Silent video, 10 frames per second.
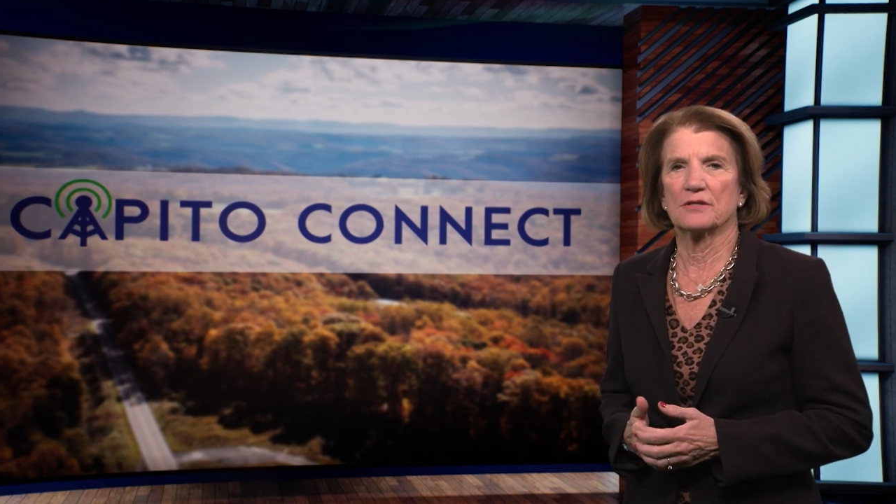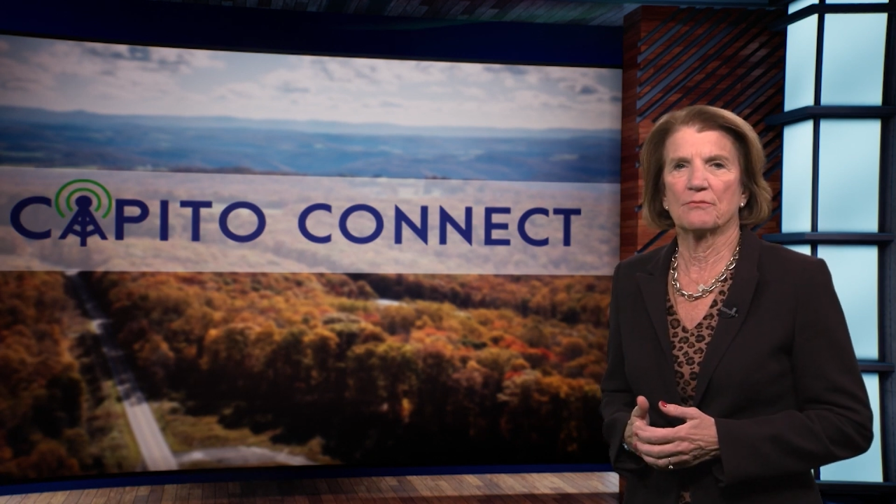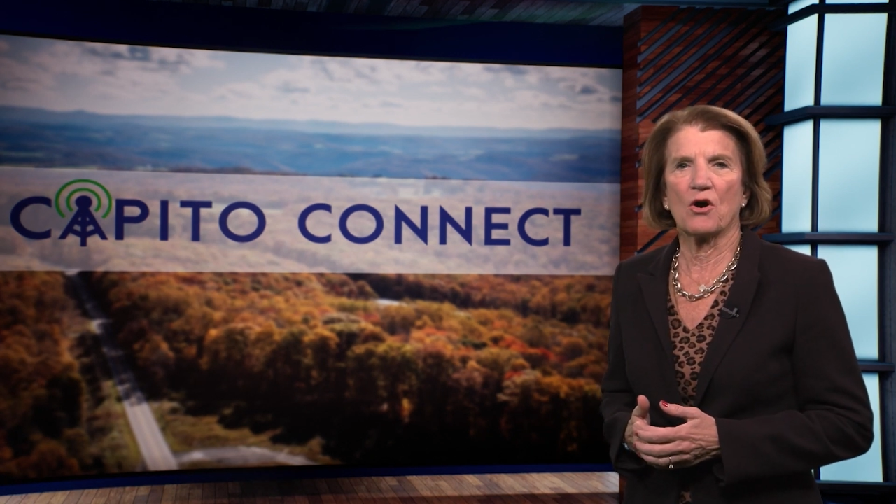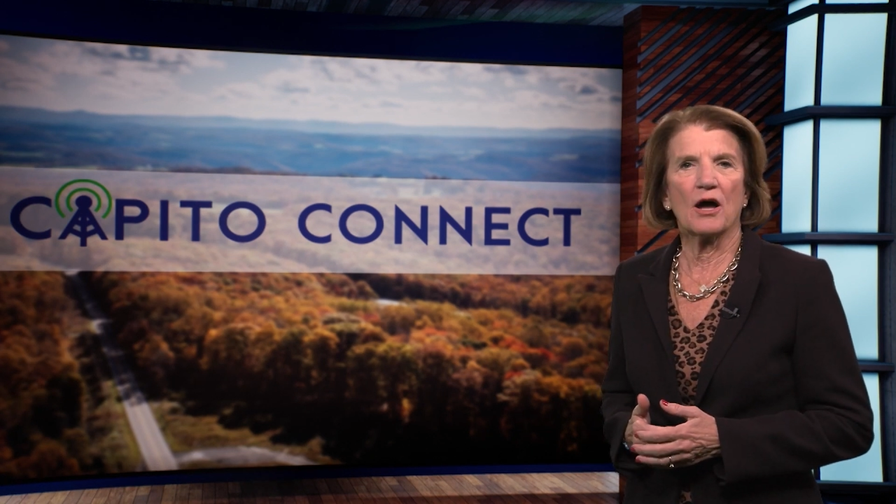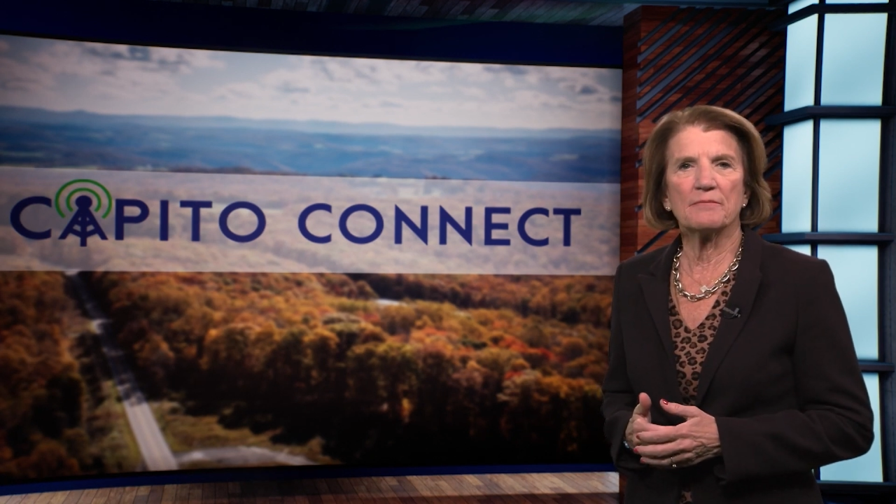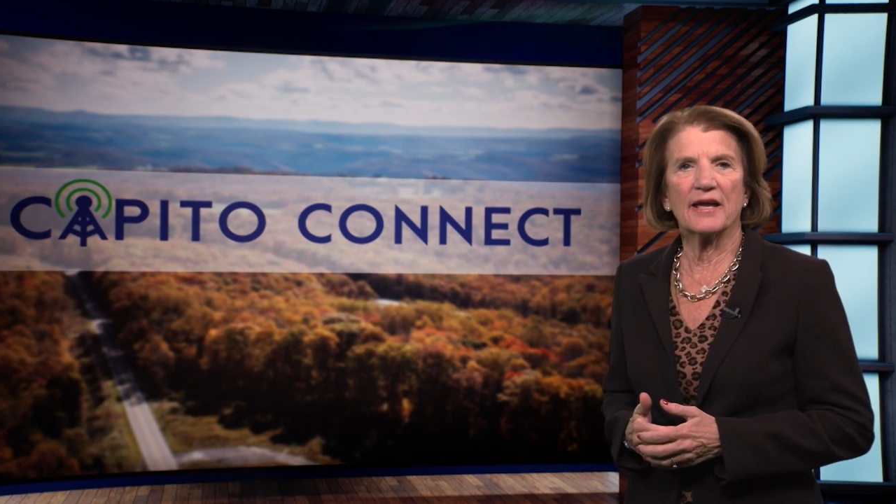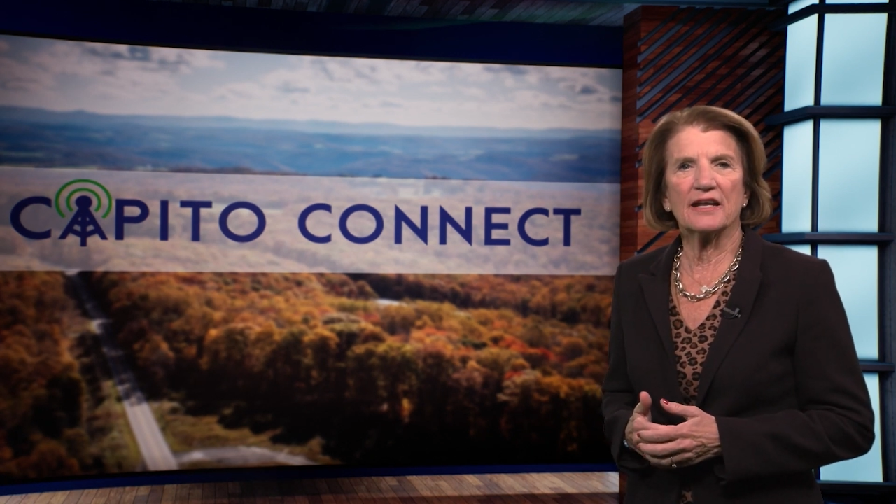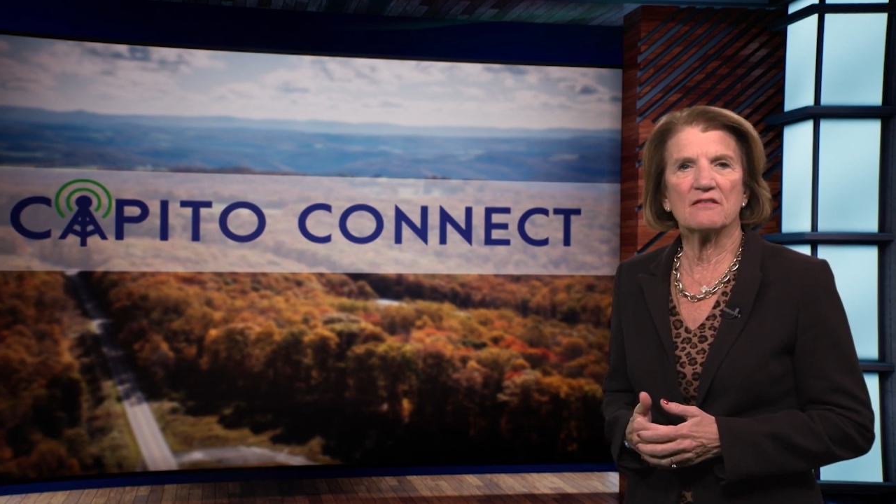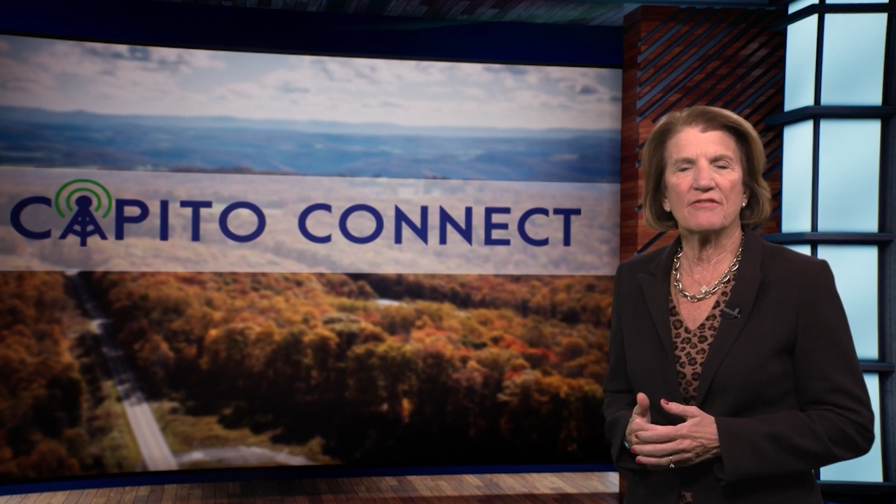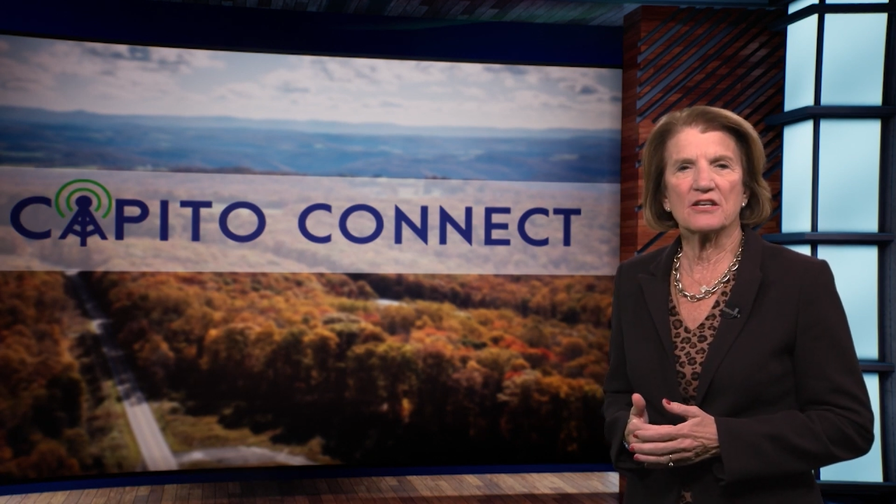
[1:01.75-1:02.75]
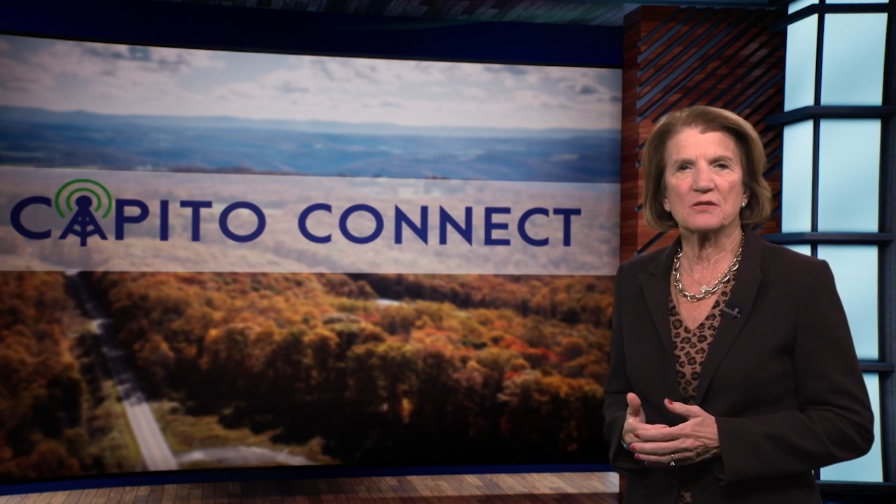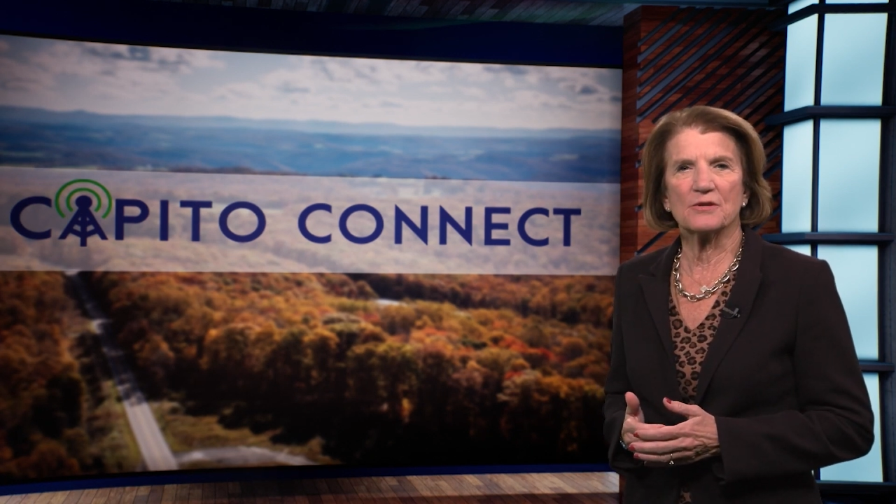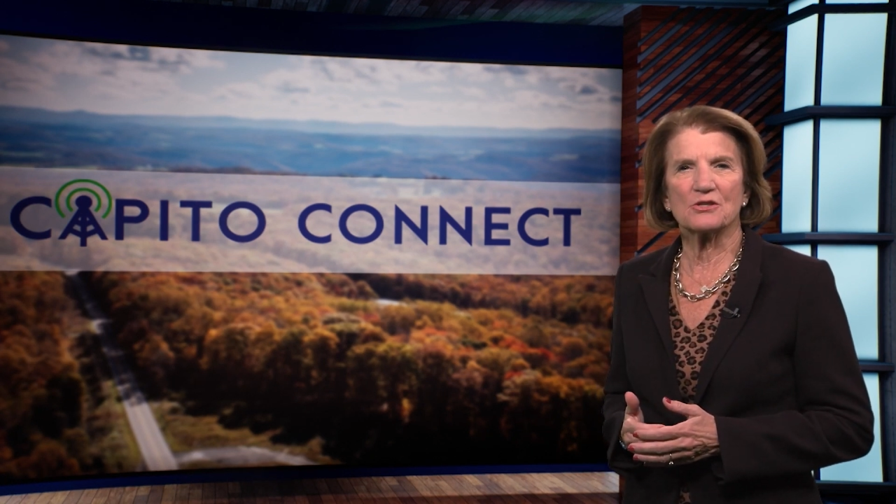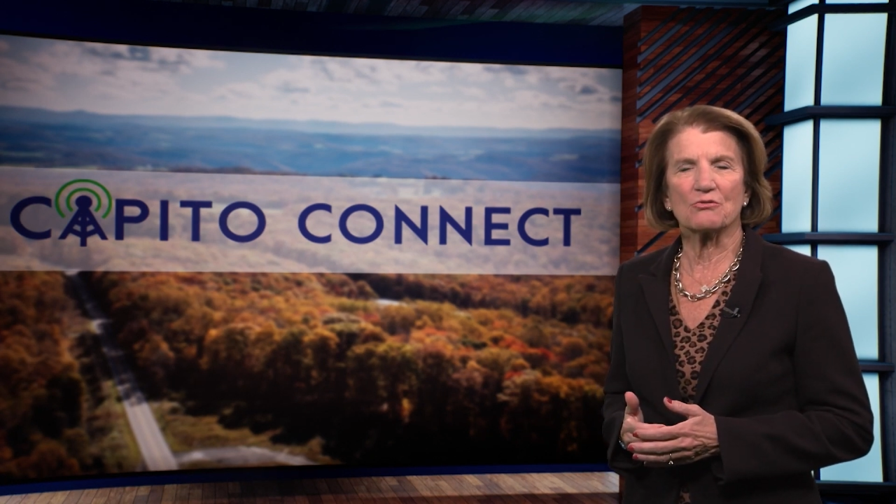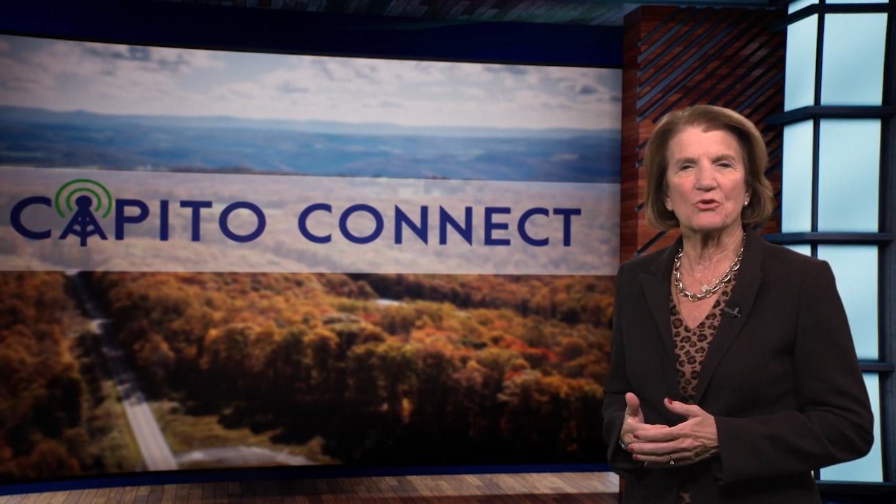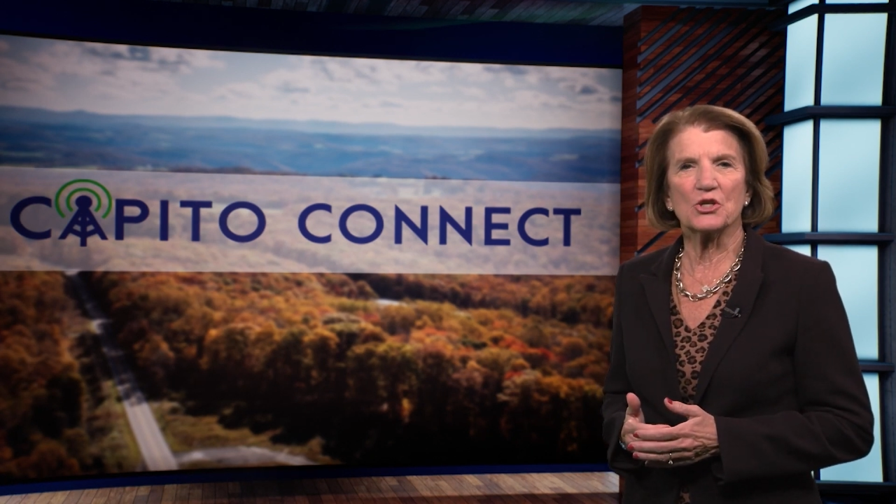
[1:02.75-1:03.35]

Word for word: in broadband investments through